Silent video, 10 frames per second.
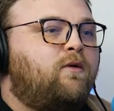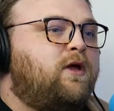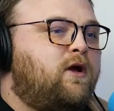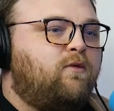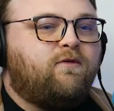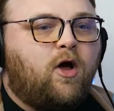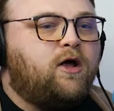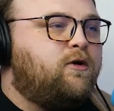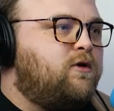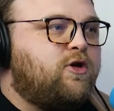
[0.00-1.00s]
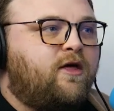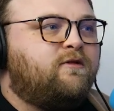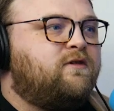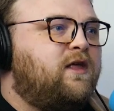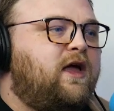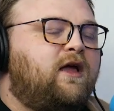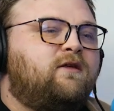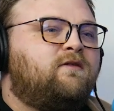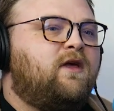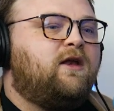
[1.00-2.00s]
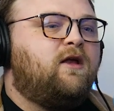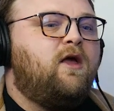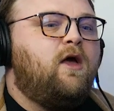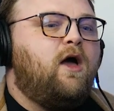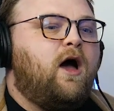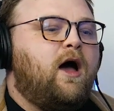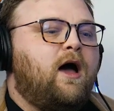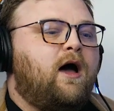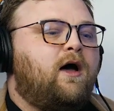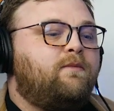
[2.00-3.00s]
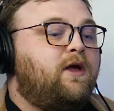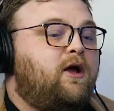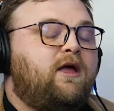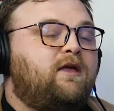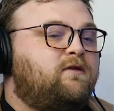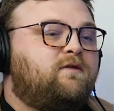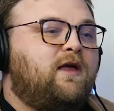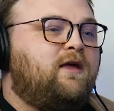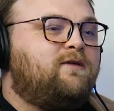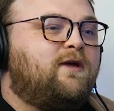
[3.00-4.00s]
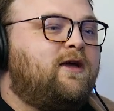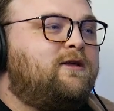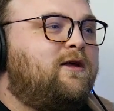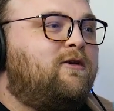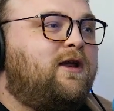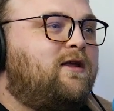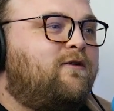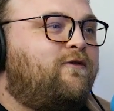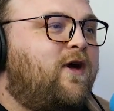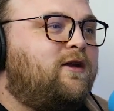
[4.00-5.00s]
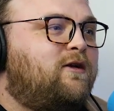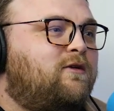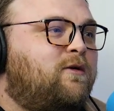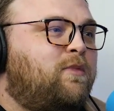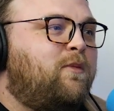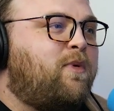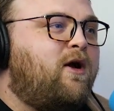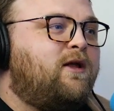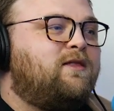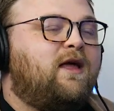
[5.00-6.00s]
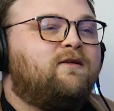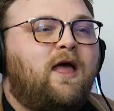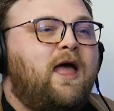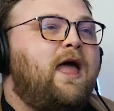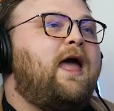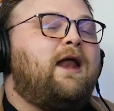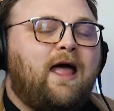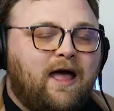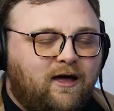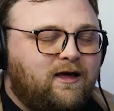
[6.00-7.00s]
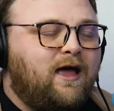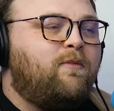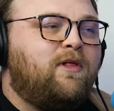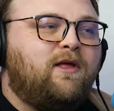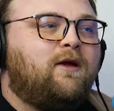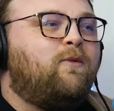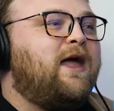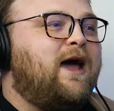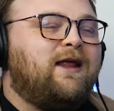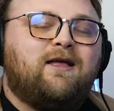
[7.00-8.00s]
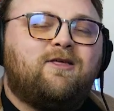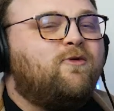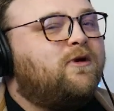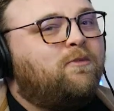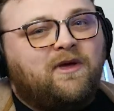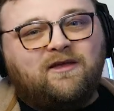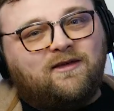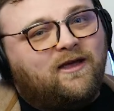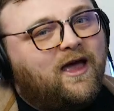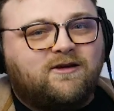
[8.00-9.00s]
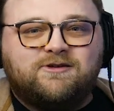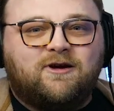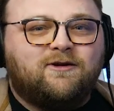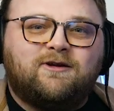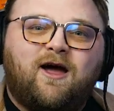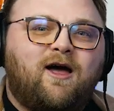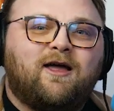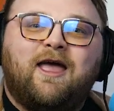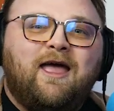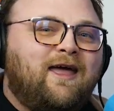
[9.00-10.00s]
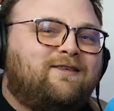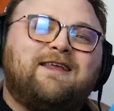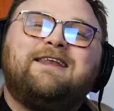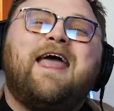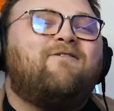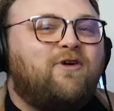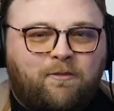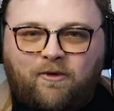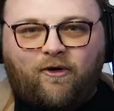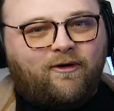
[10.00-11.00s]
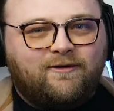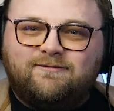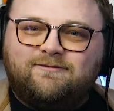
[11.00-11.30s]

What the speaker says: We've gone to each other's things, and he's a good dude, and he's a fun dude to be a part of things. Yeah. And hell yeah, Malik, we got to get you in a BTA shirt, dog. It's inevitable.